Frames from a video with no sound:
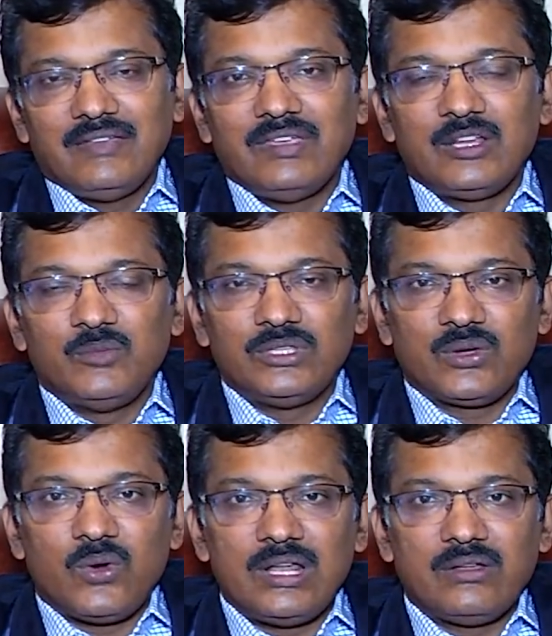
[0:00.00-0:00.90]
We remove the
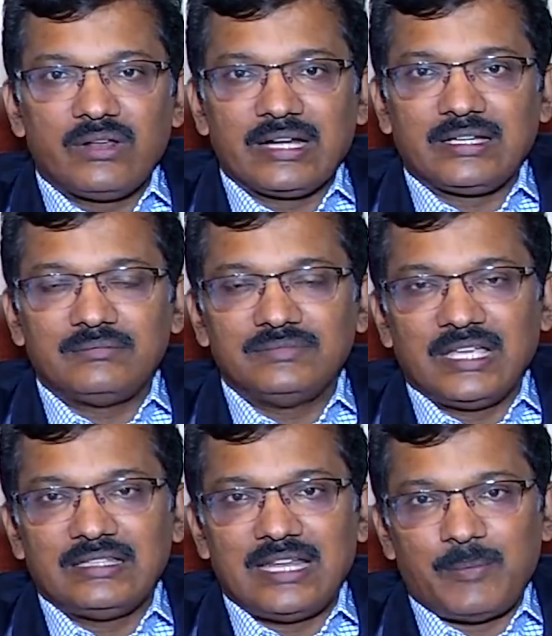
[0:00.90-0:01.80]
colon or rectum
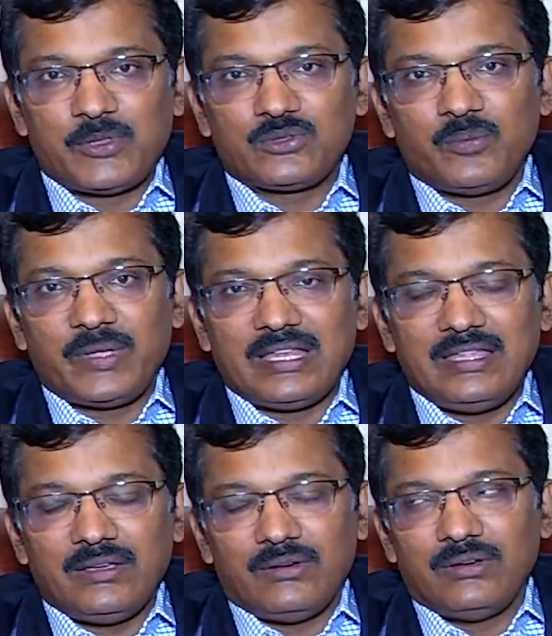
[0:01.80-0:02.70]
either
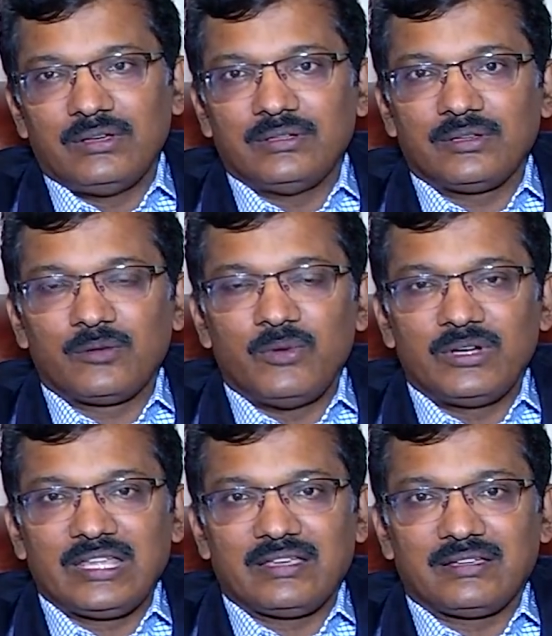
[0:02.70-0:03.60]
laparoscopically or
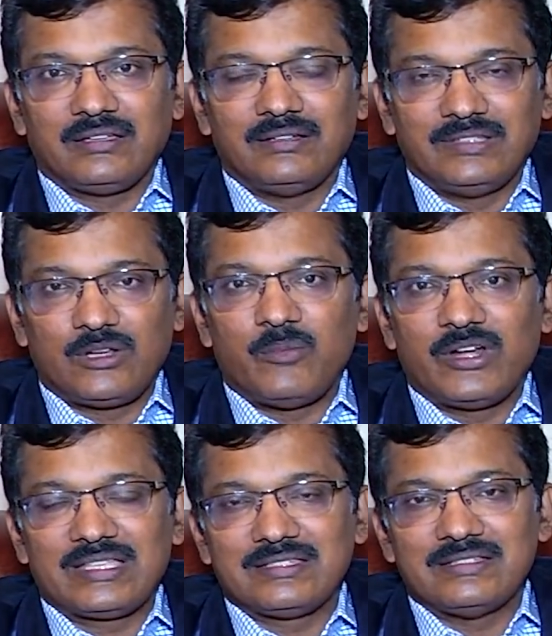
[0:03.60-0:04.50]
robotic uh, with
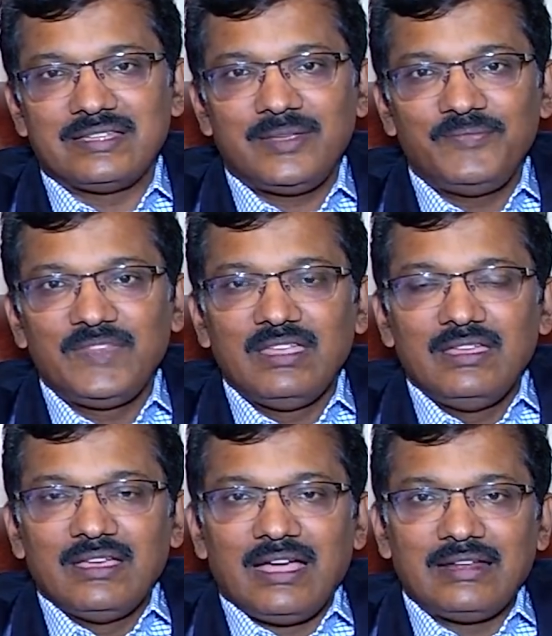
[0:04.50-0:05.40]
robotic surgery,
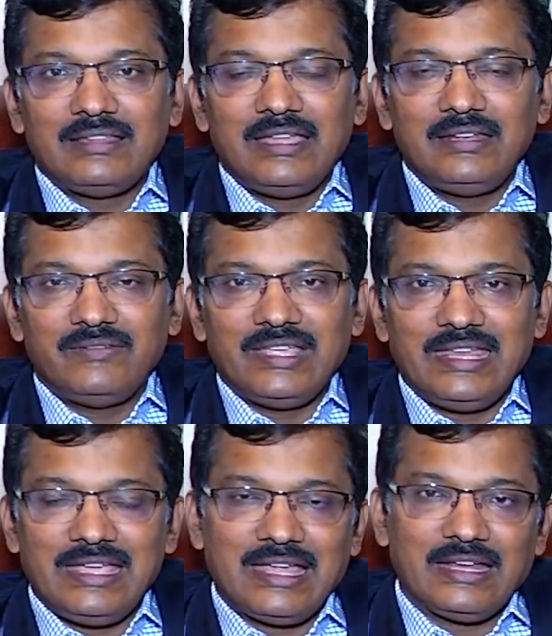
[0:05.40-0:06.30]
and then we
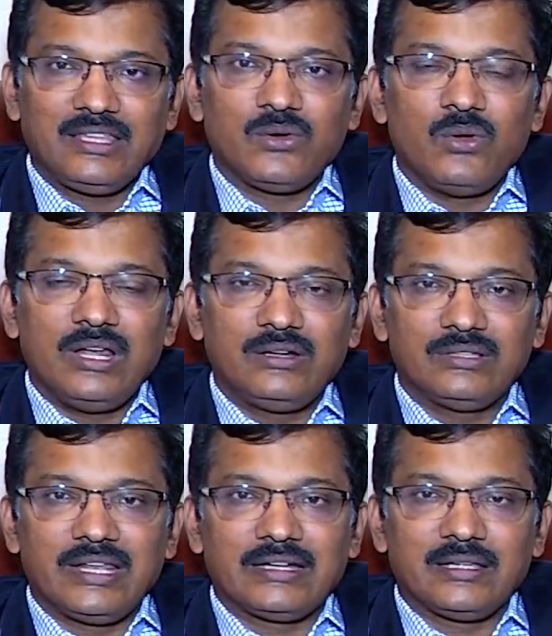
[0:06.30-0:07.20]
reconnect the colon to
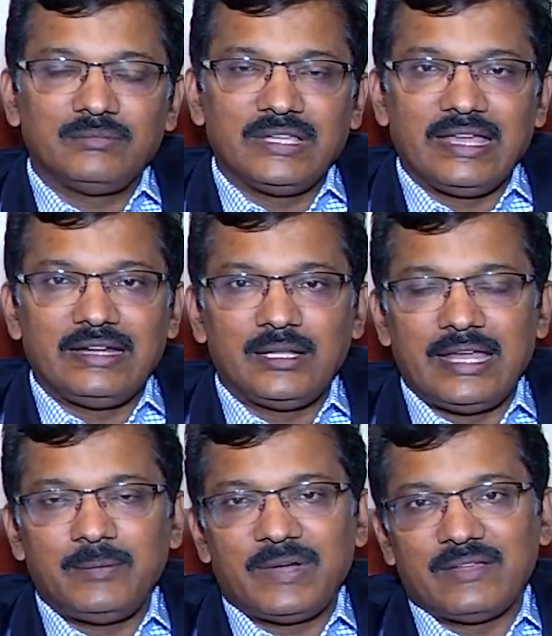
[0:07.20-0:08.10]
the rectum, the end,
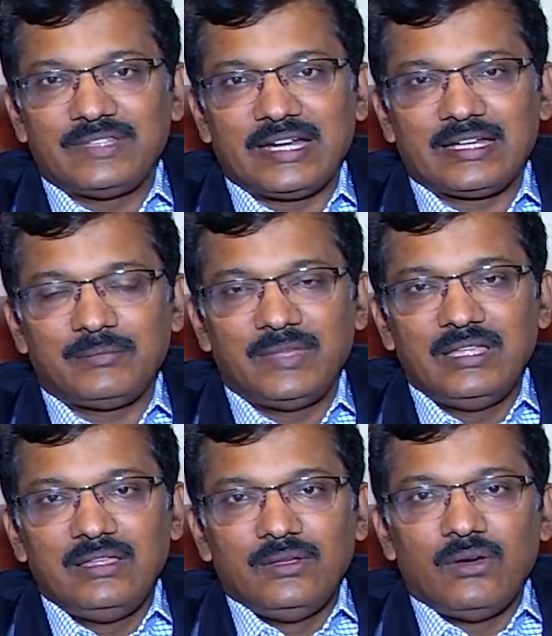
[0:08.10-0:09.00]
end part of the rectum
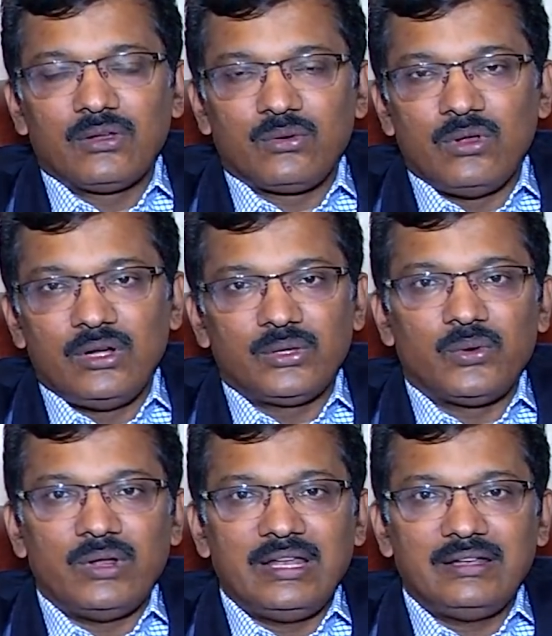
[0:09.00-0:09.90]
or colon to
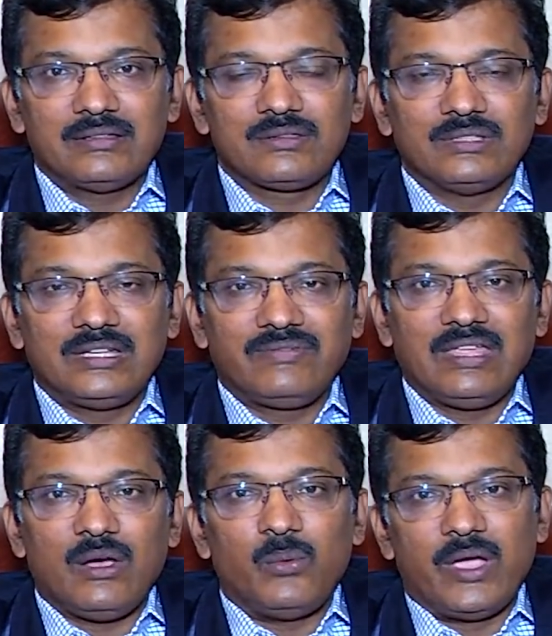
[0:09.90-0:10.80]
colon, so that
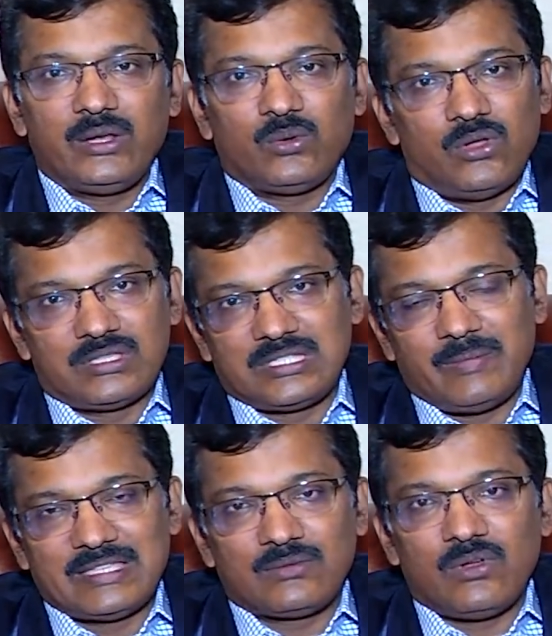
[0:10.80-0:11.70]
we avoid
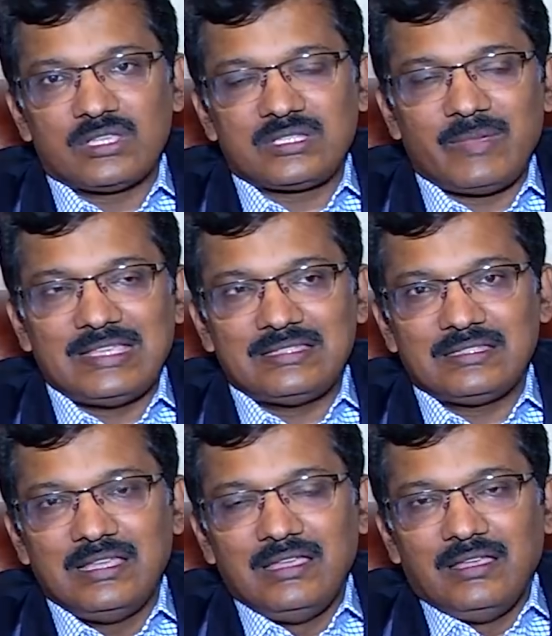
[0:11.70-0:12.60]
colostomies. Colostomy is
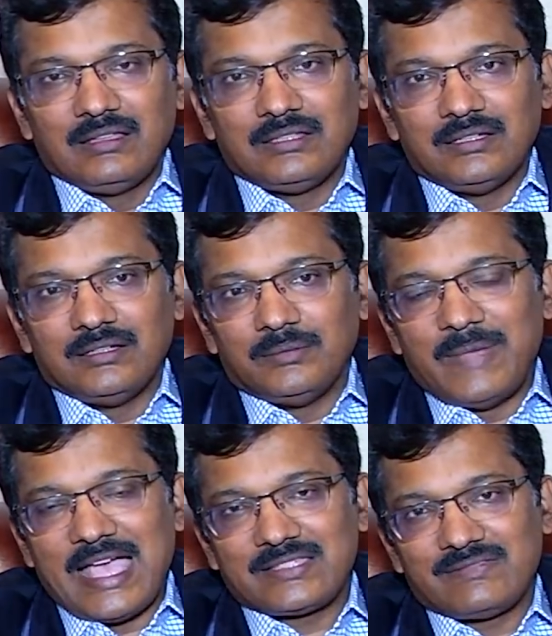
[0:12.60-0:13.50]
the
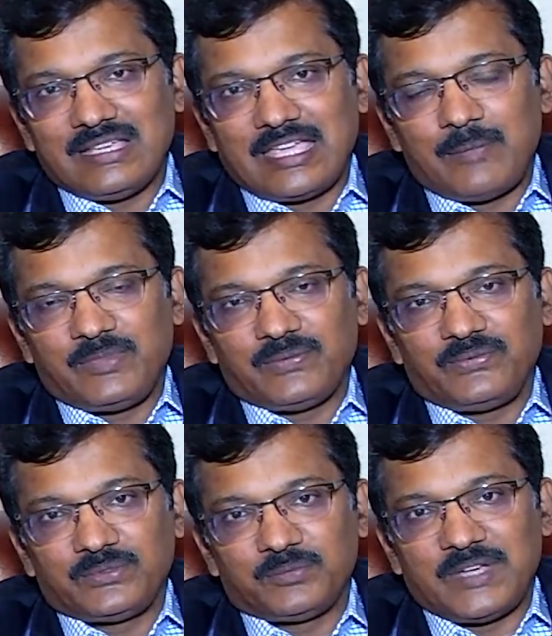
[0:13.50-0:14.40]
bags which are
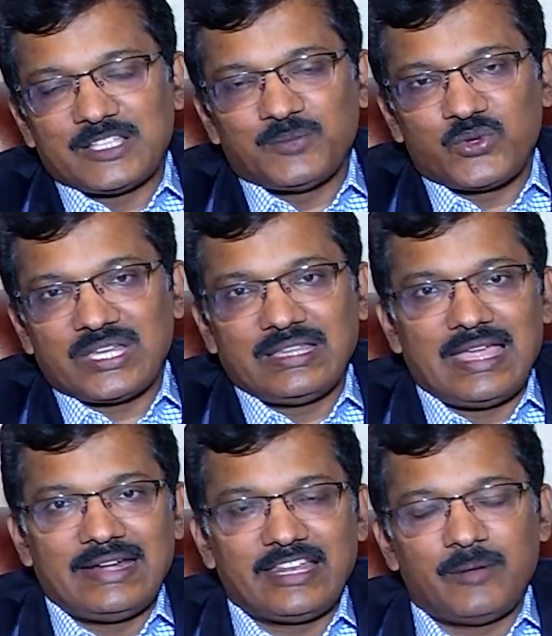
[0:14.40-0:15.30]
kept to pass motion the
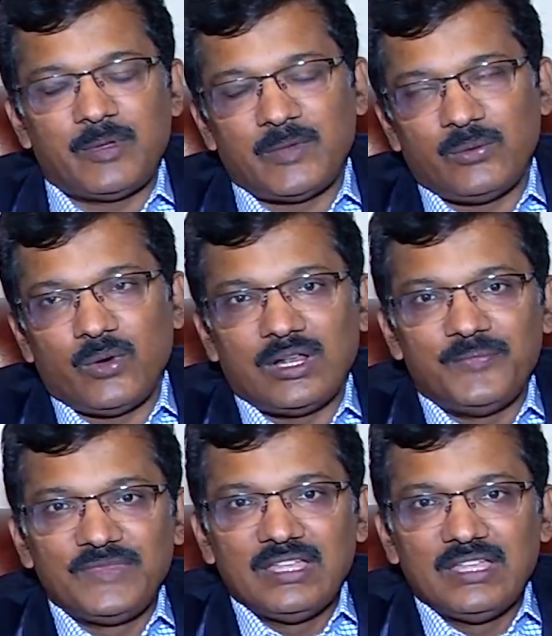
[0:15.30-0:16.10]
anterior abdominal wall.